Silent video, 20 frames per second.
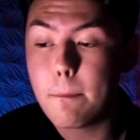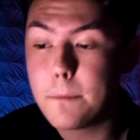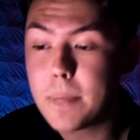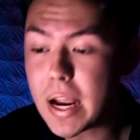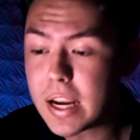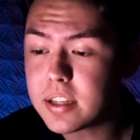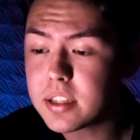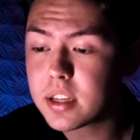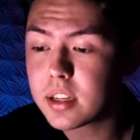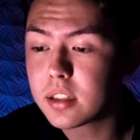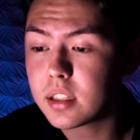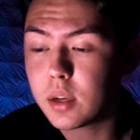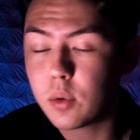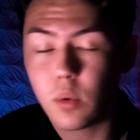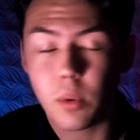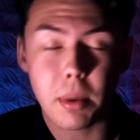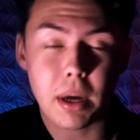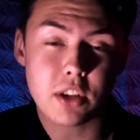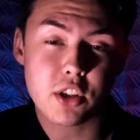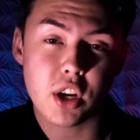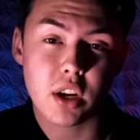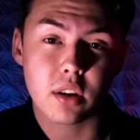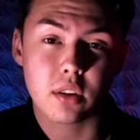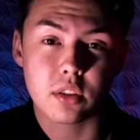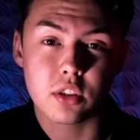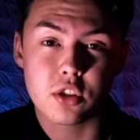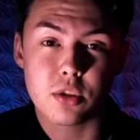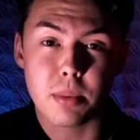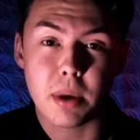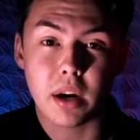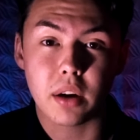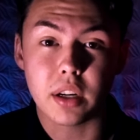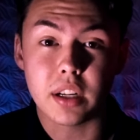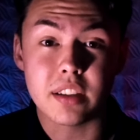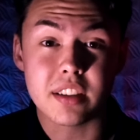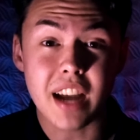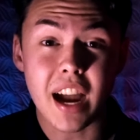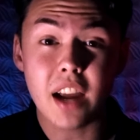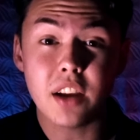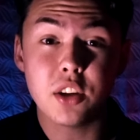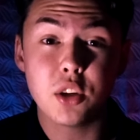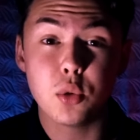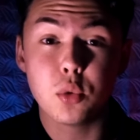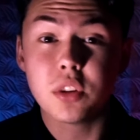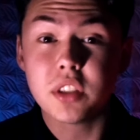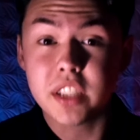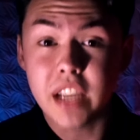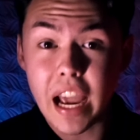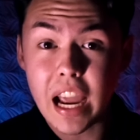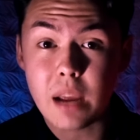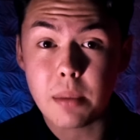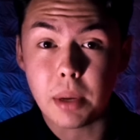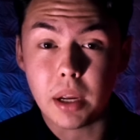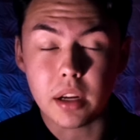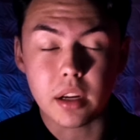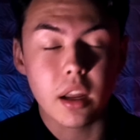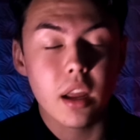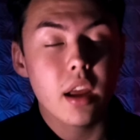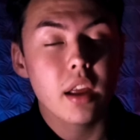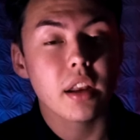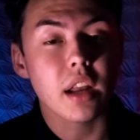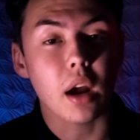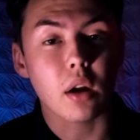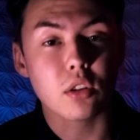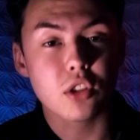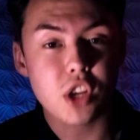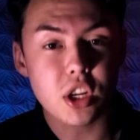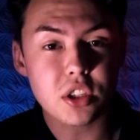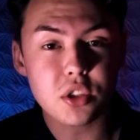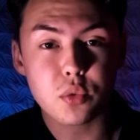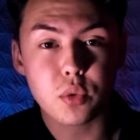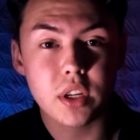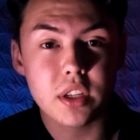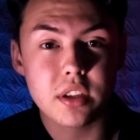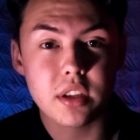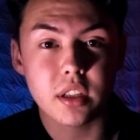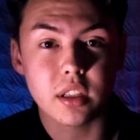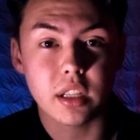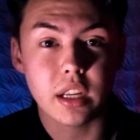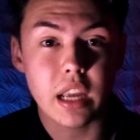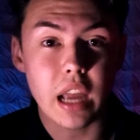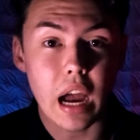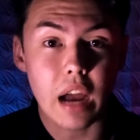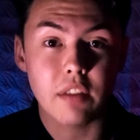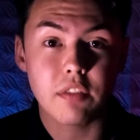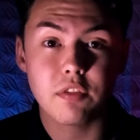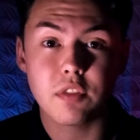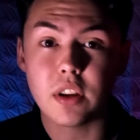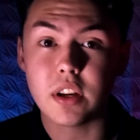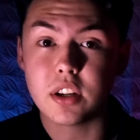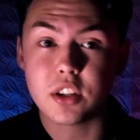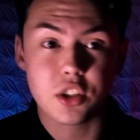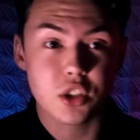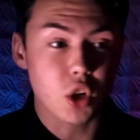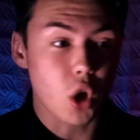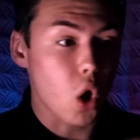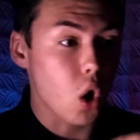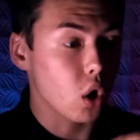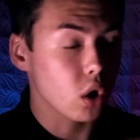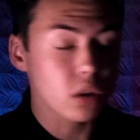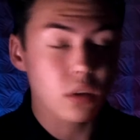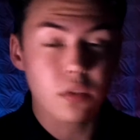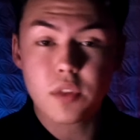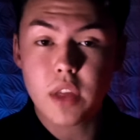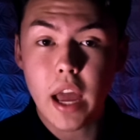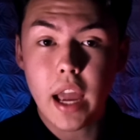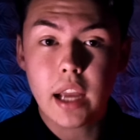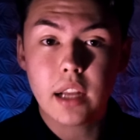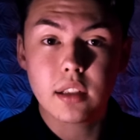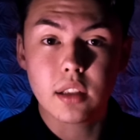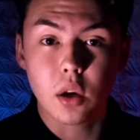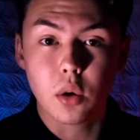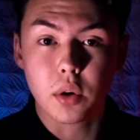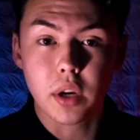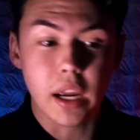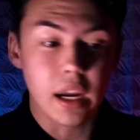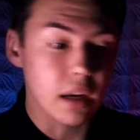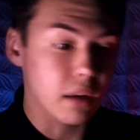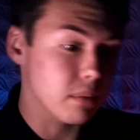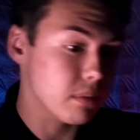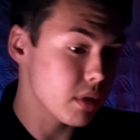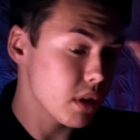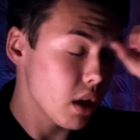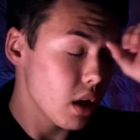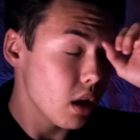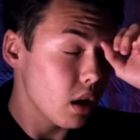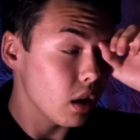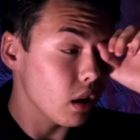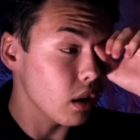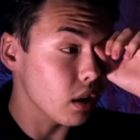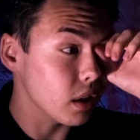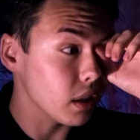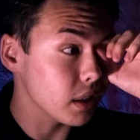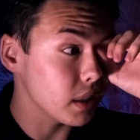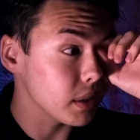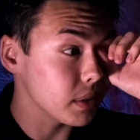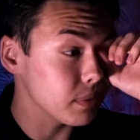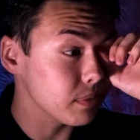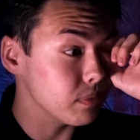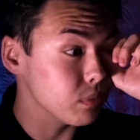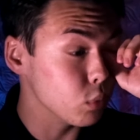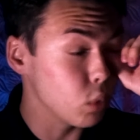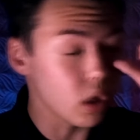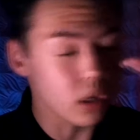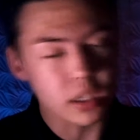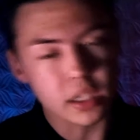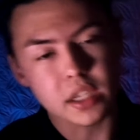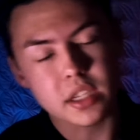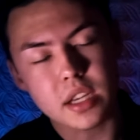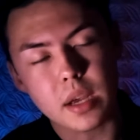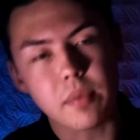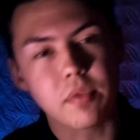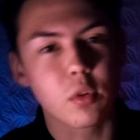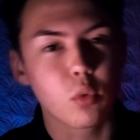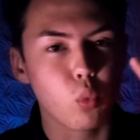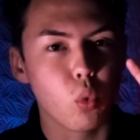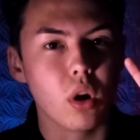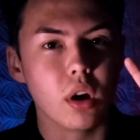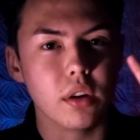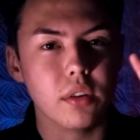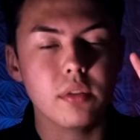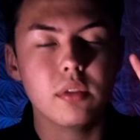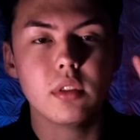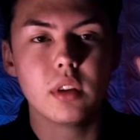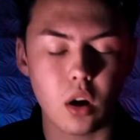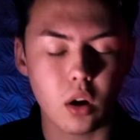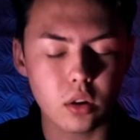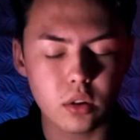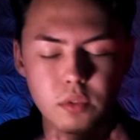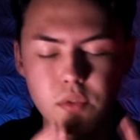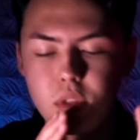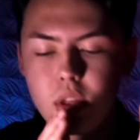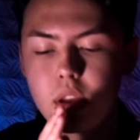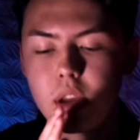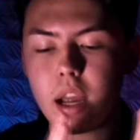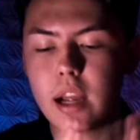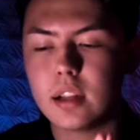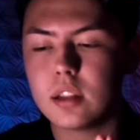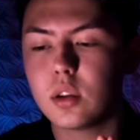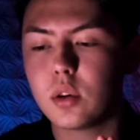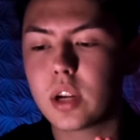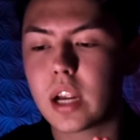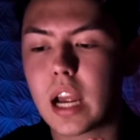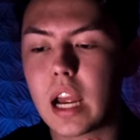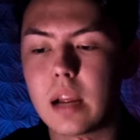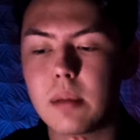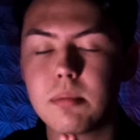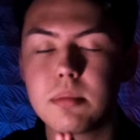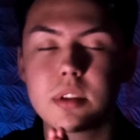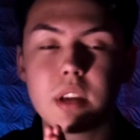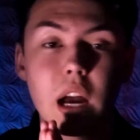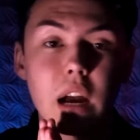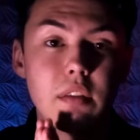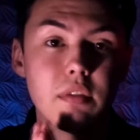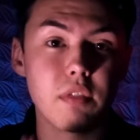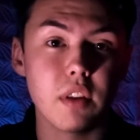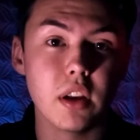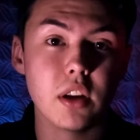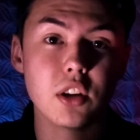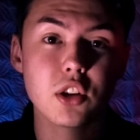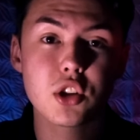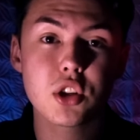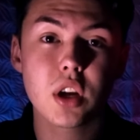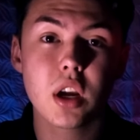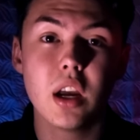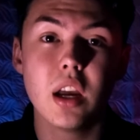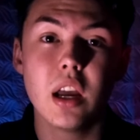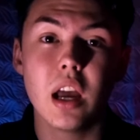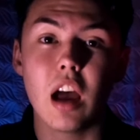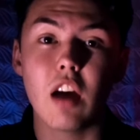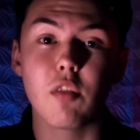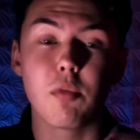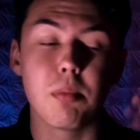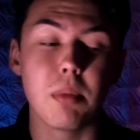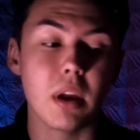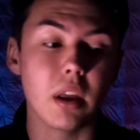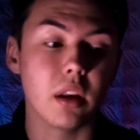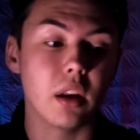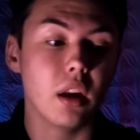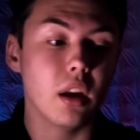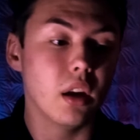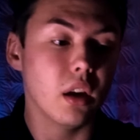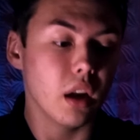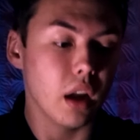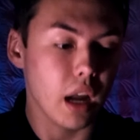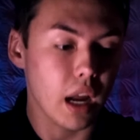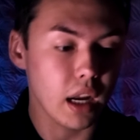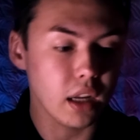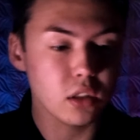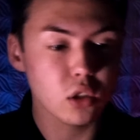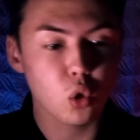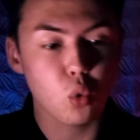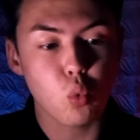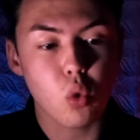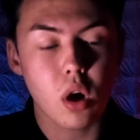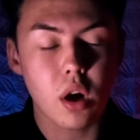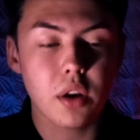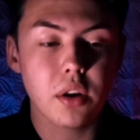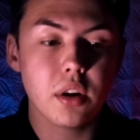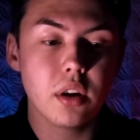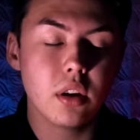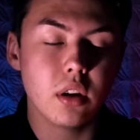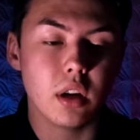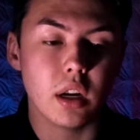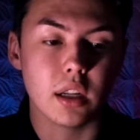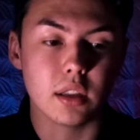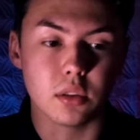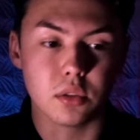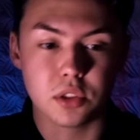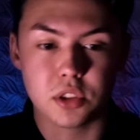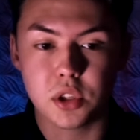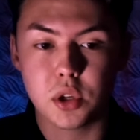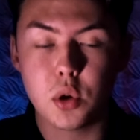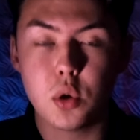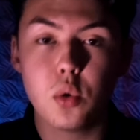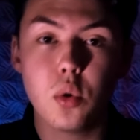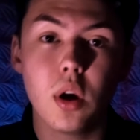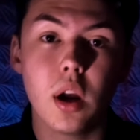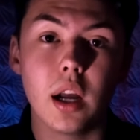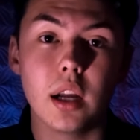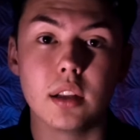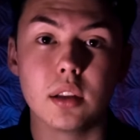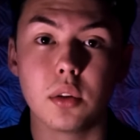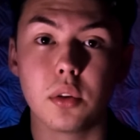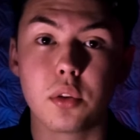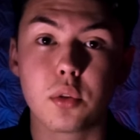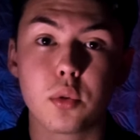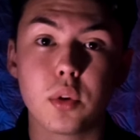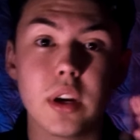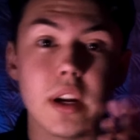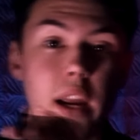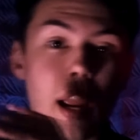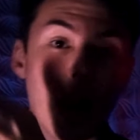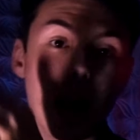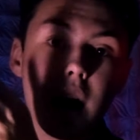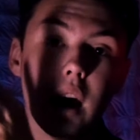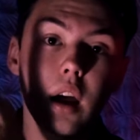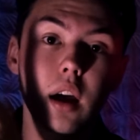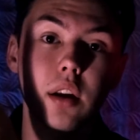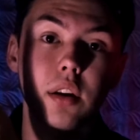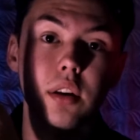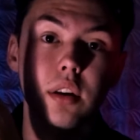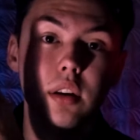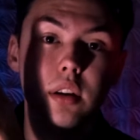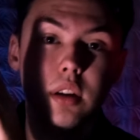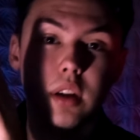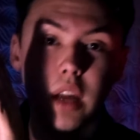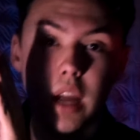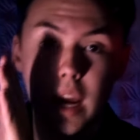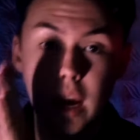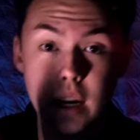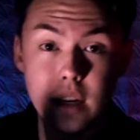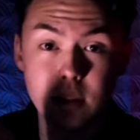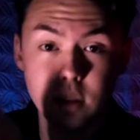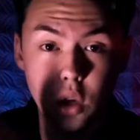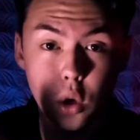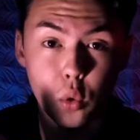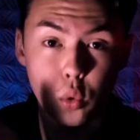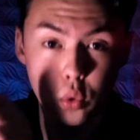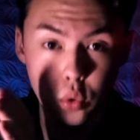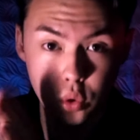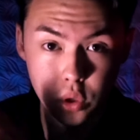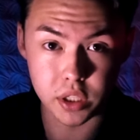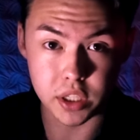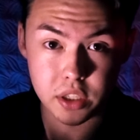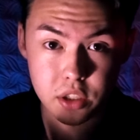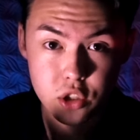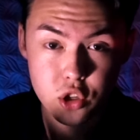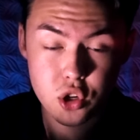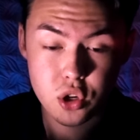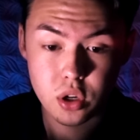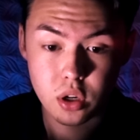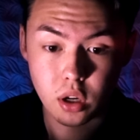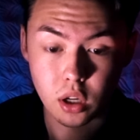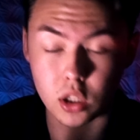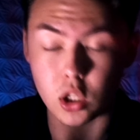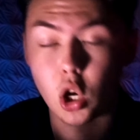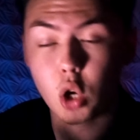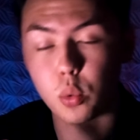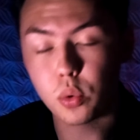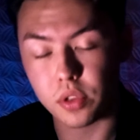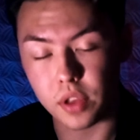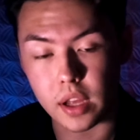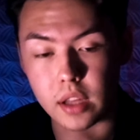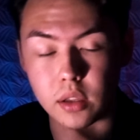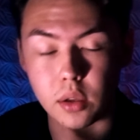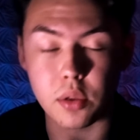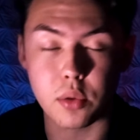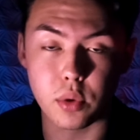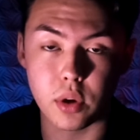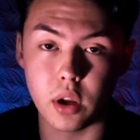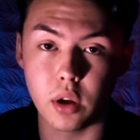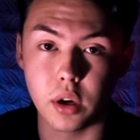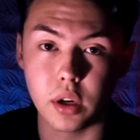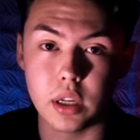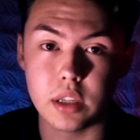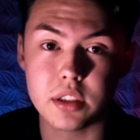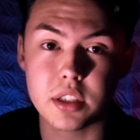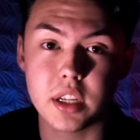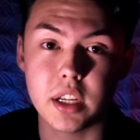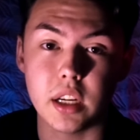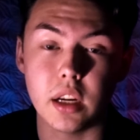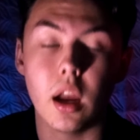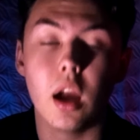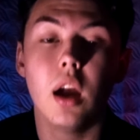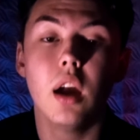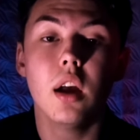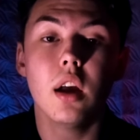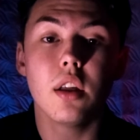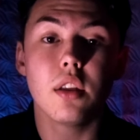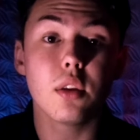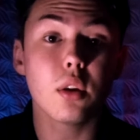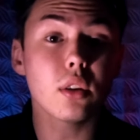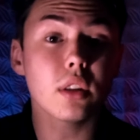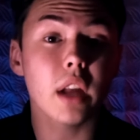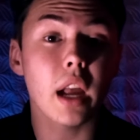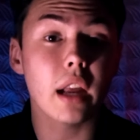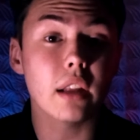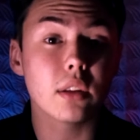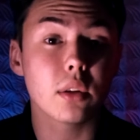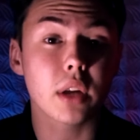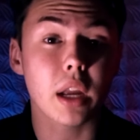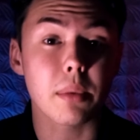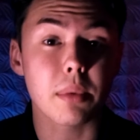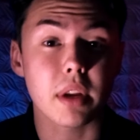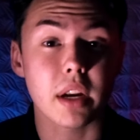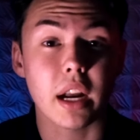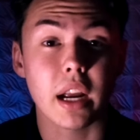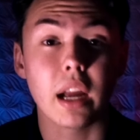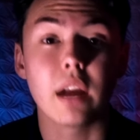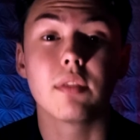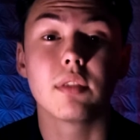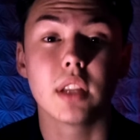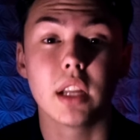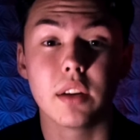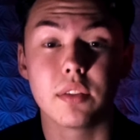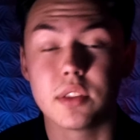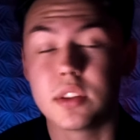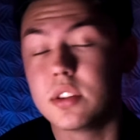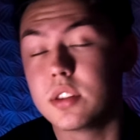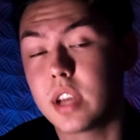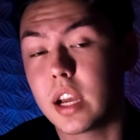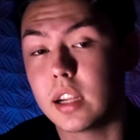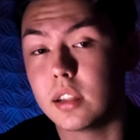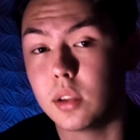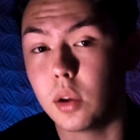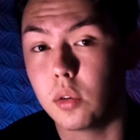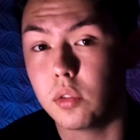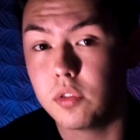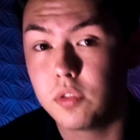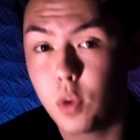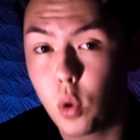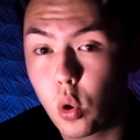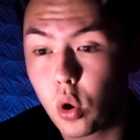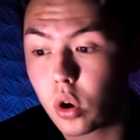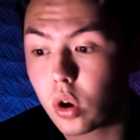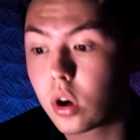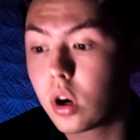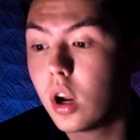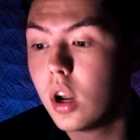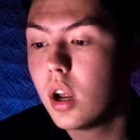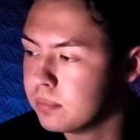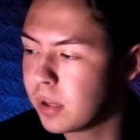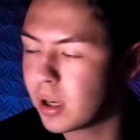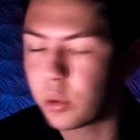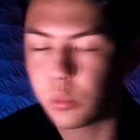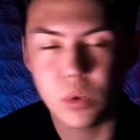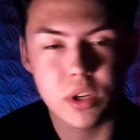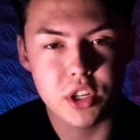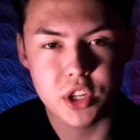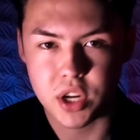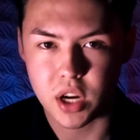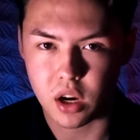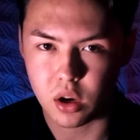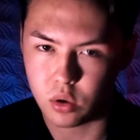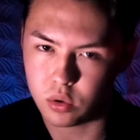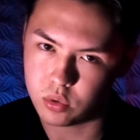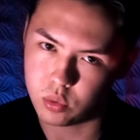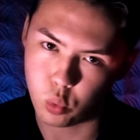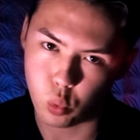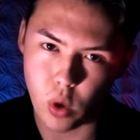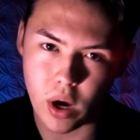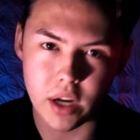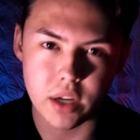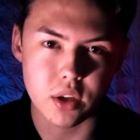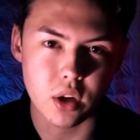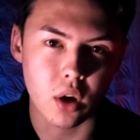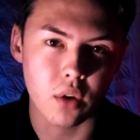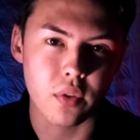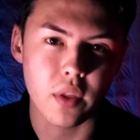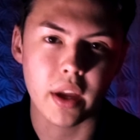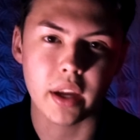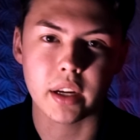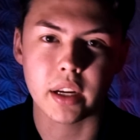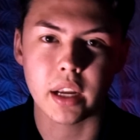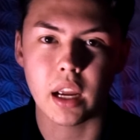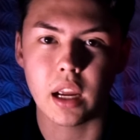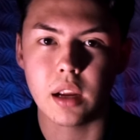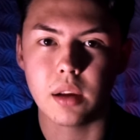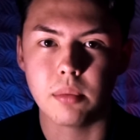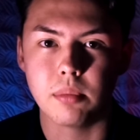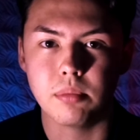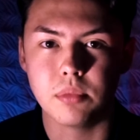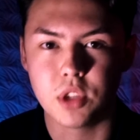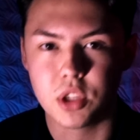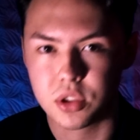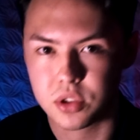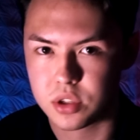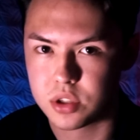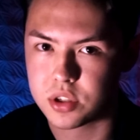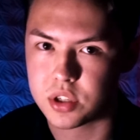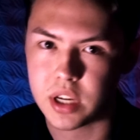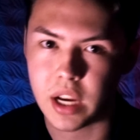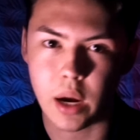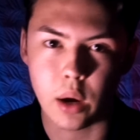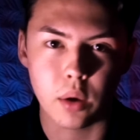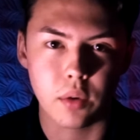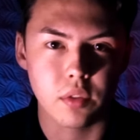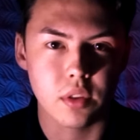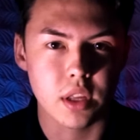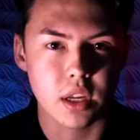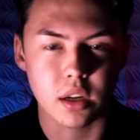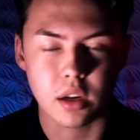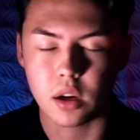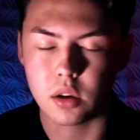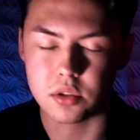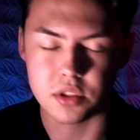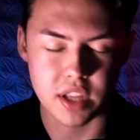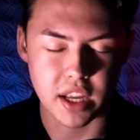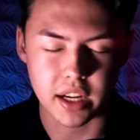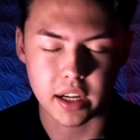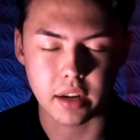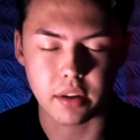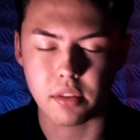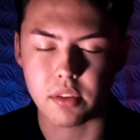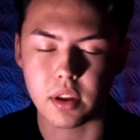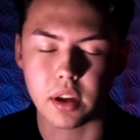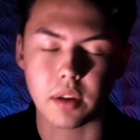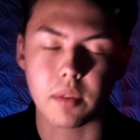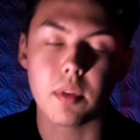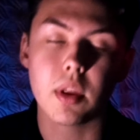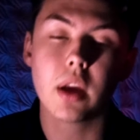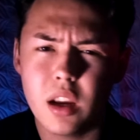Basically, what my channel is about is I do gaming. Now, just recently, I finished all of the Halo games. Well, except for one. All of the Halo games I finished have been Halo 1, Halo 2, Halo 3, and Halo Reach, along with Halo 3 ODST. The only Halo game that I have left is Halo 4, but we shall wait on that game just to see how everything goes, that kind of thing.